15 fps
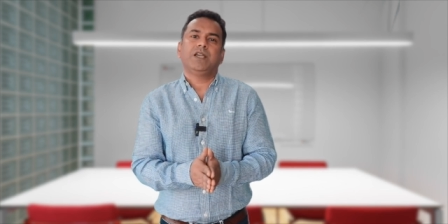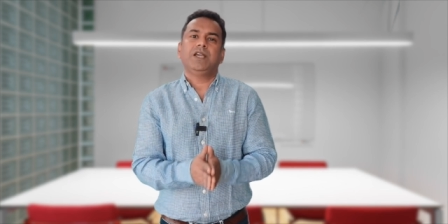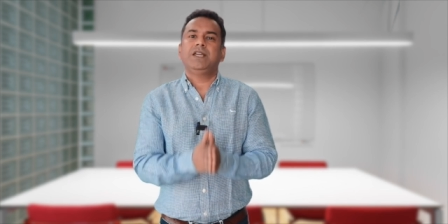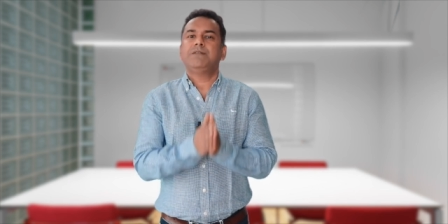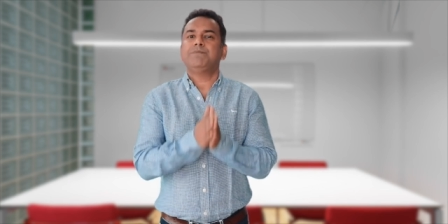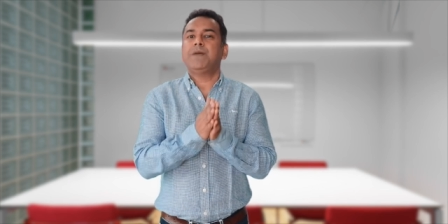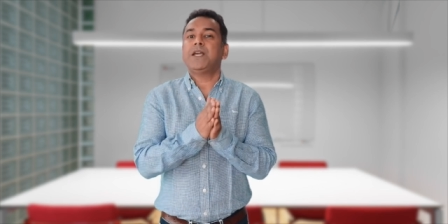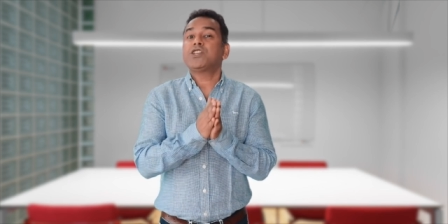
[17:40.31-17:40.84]

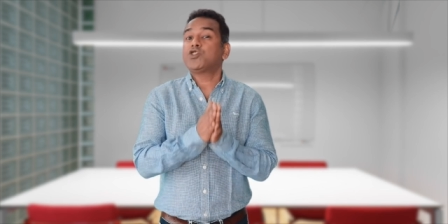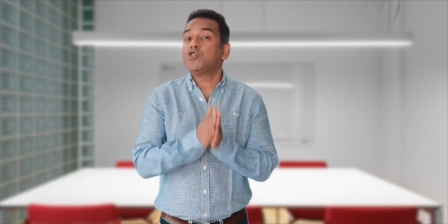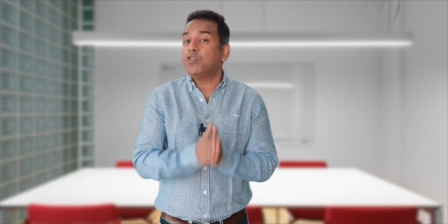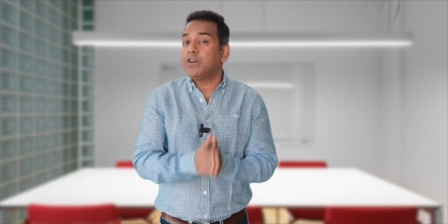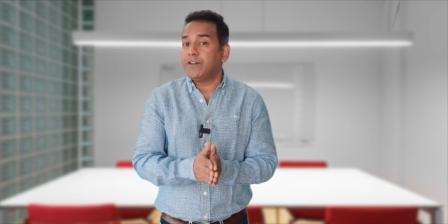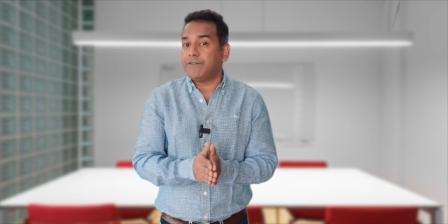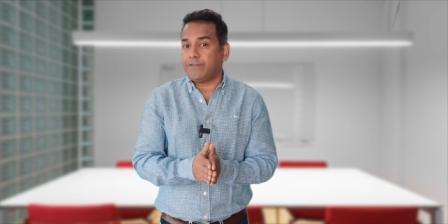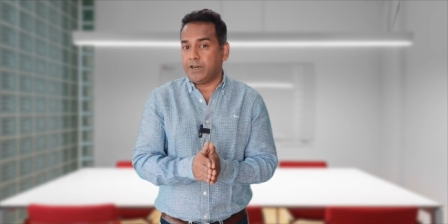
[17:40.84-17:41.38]
It makes
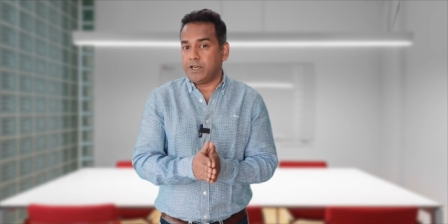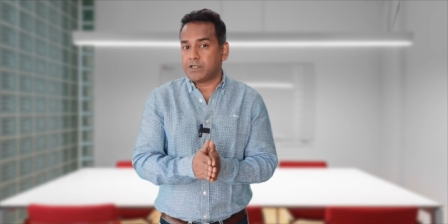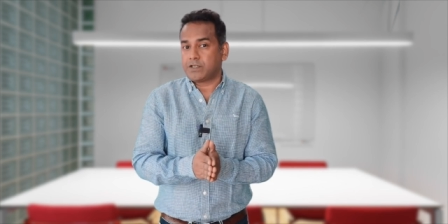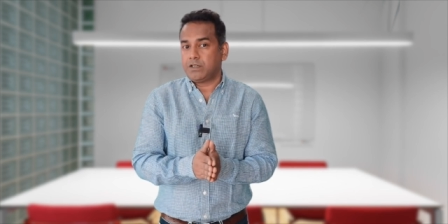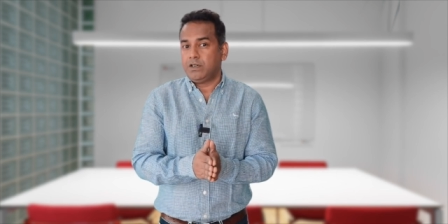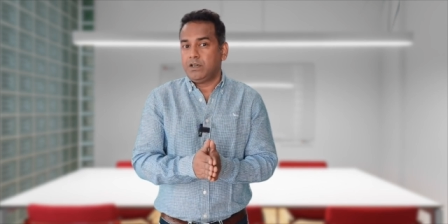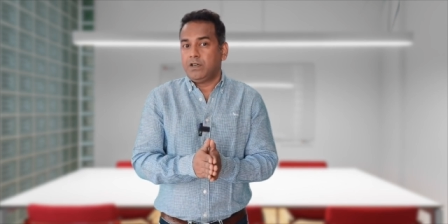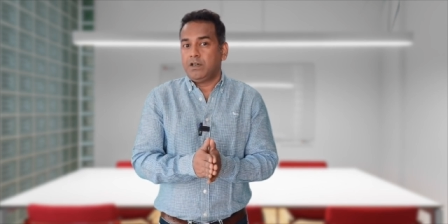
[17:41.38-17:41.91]
no difference
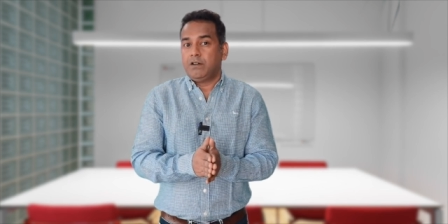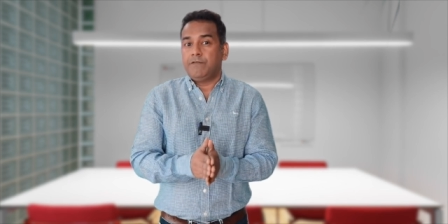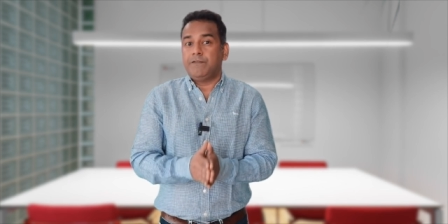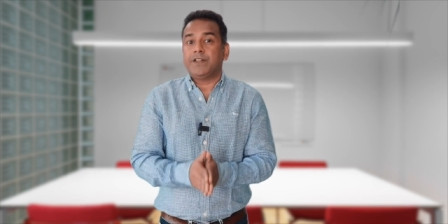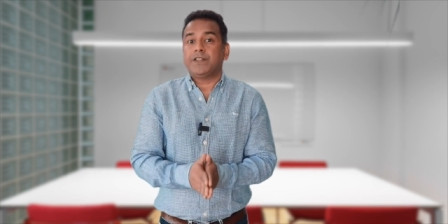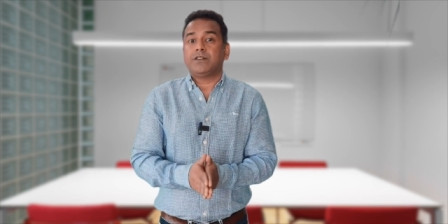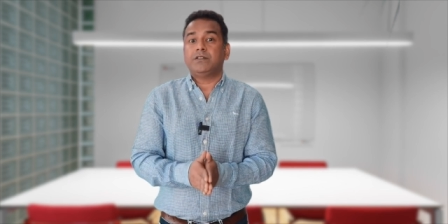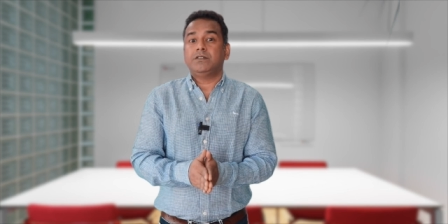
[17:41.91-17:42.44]

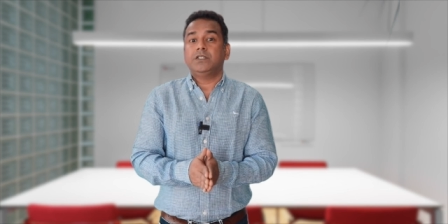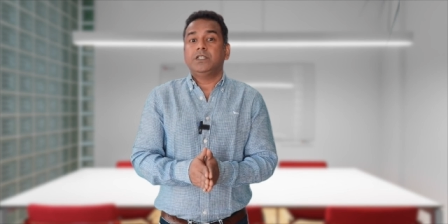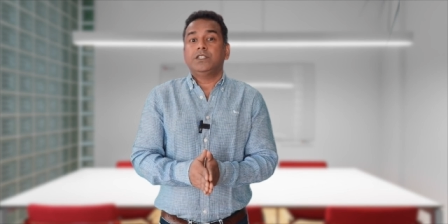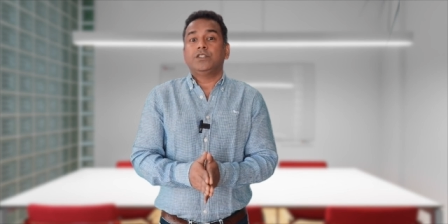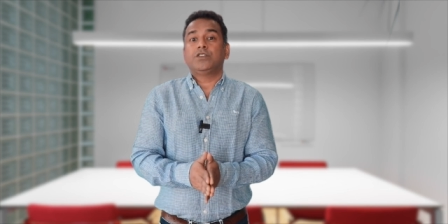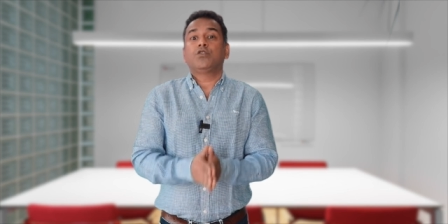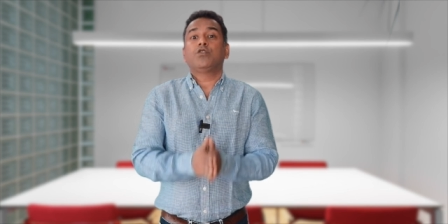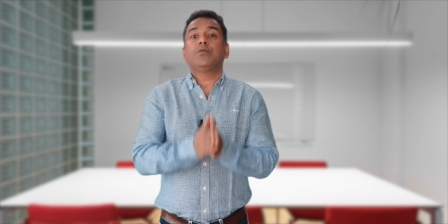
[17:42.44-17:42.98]
whether
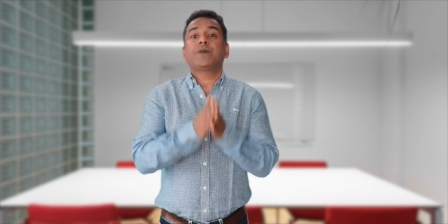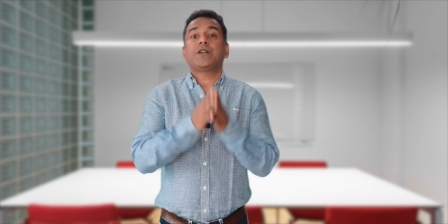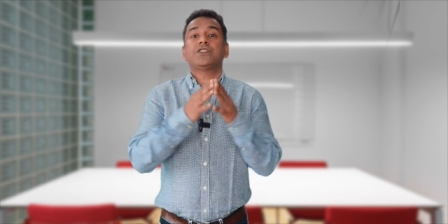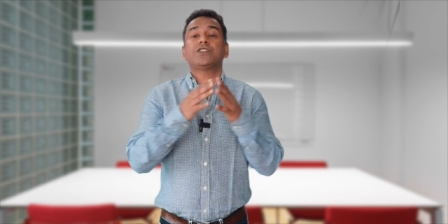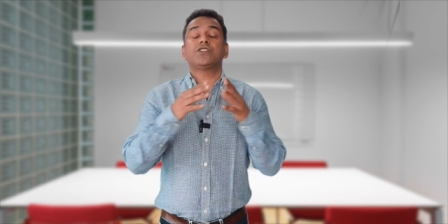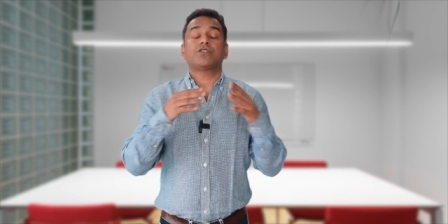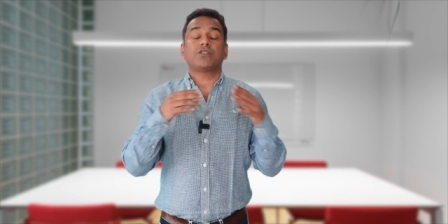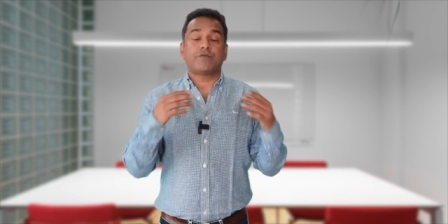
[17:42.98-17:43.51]
the group
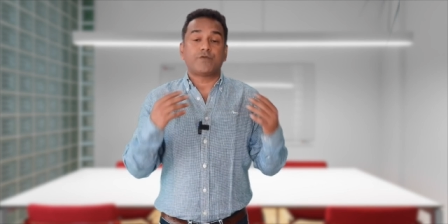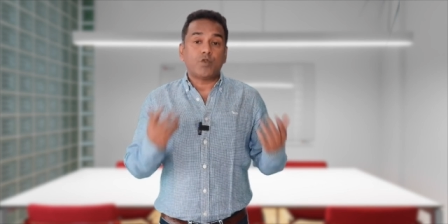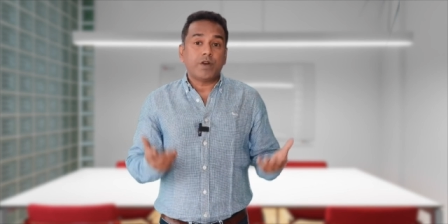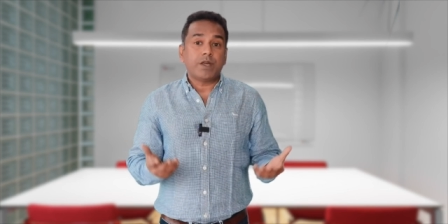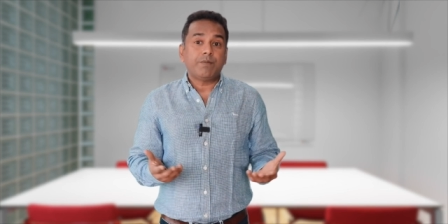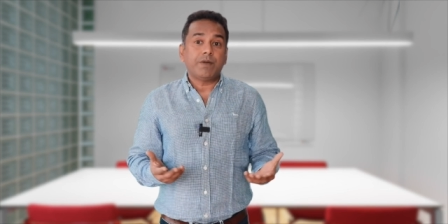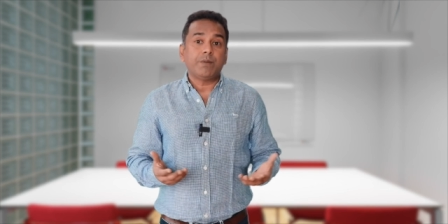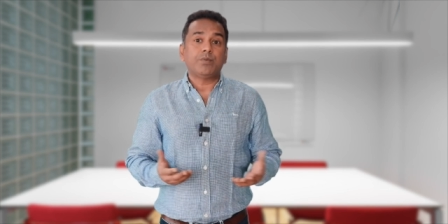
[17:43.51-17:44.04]
consists of
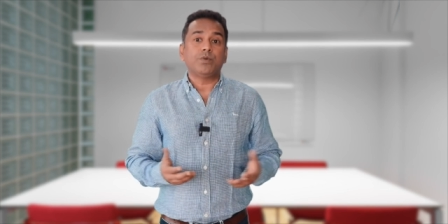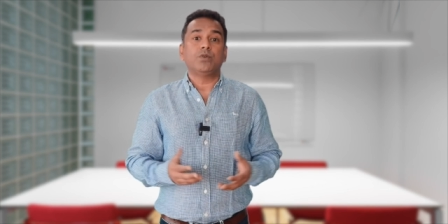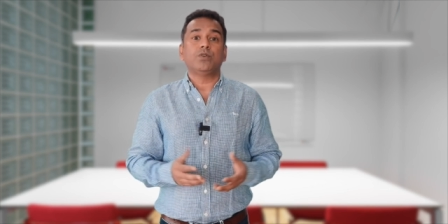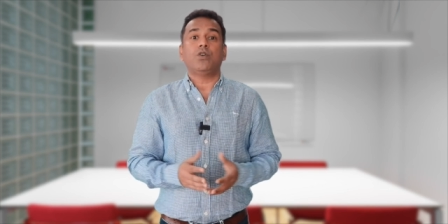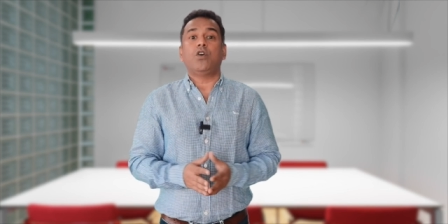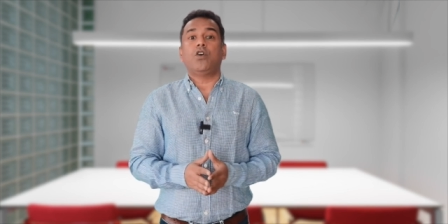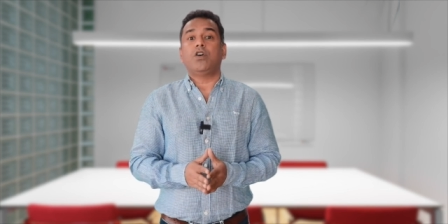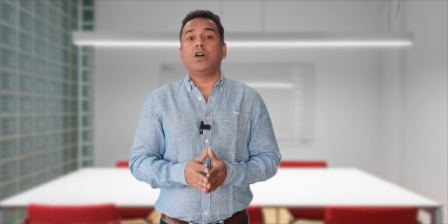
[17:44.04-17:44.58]
20
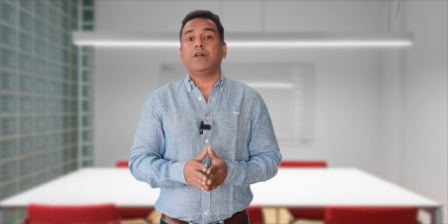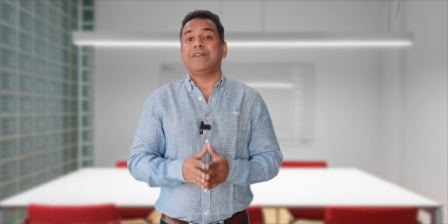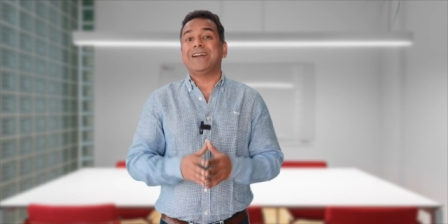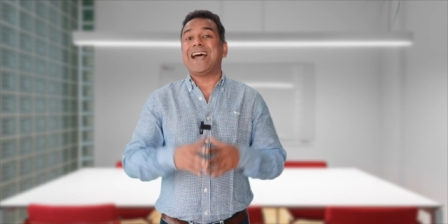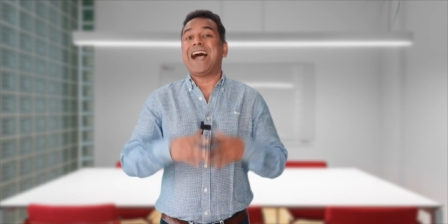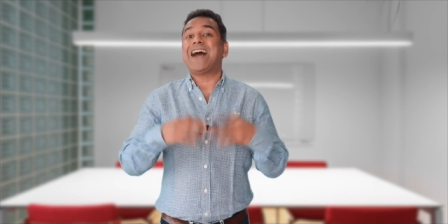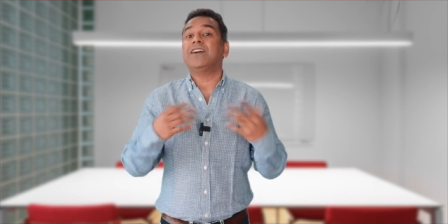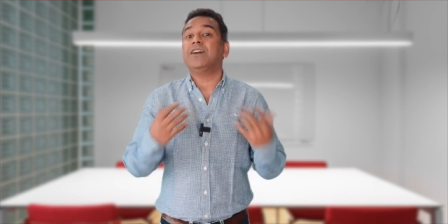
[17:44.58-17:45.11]
people or even
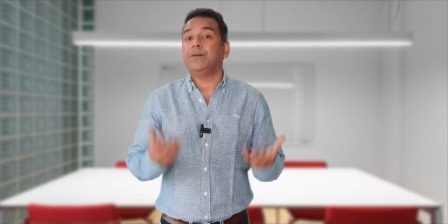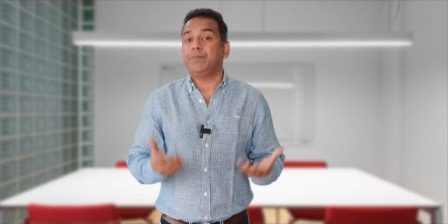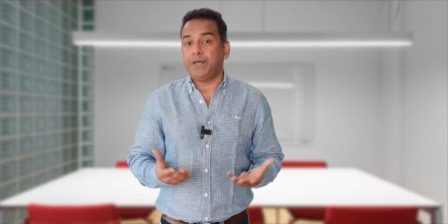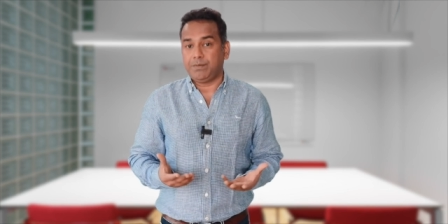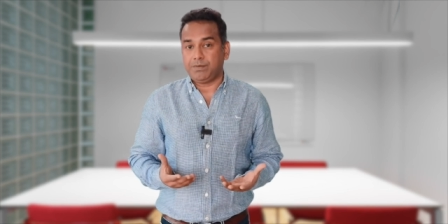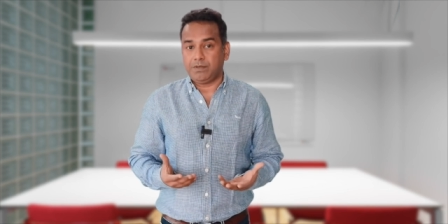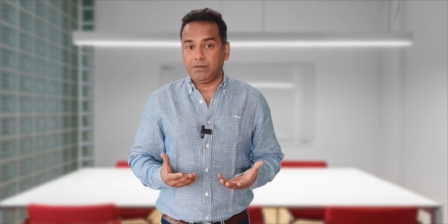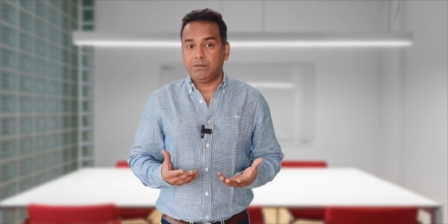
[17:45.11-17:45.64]
100
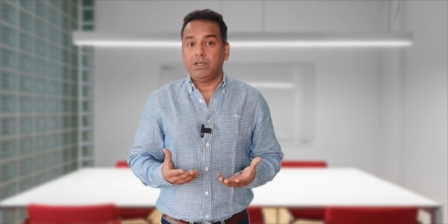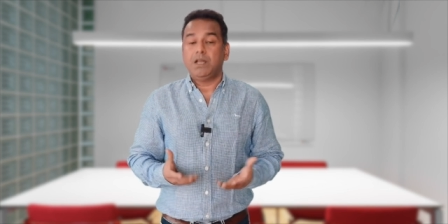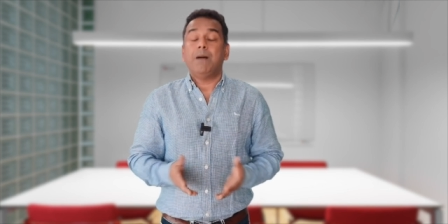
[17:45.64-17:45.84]
people.